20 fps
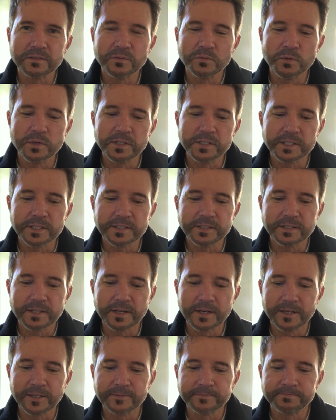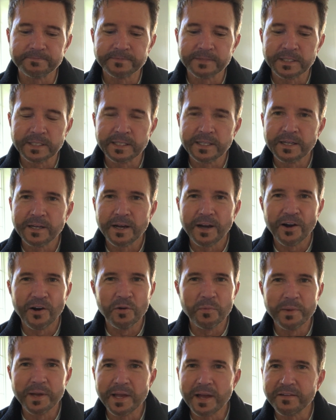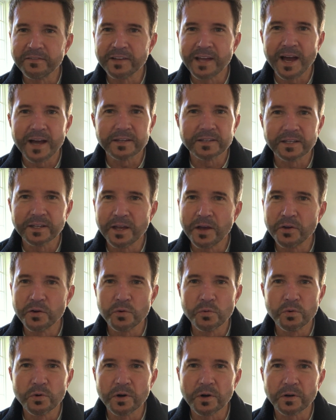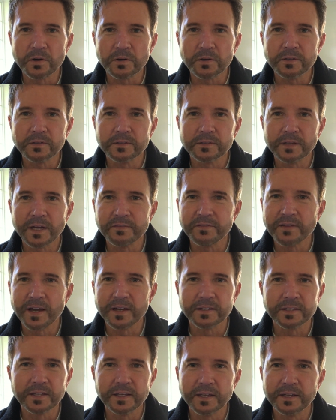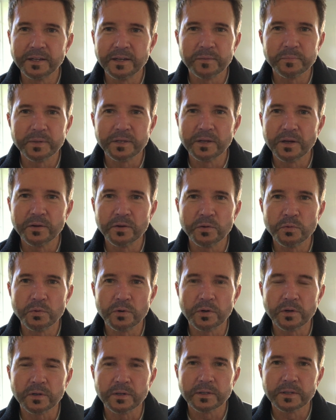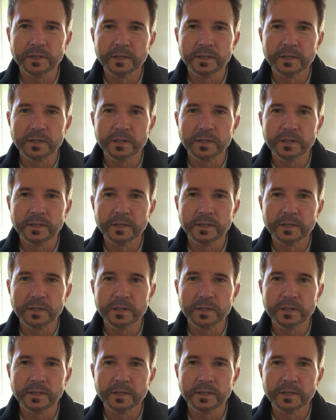Was it, uh, oh me, I've got to go to work. I've got to get up and go to work.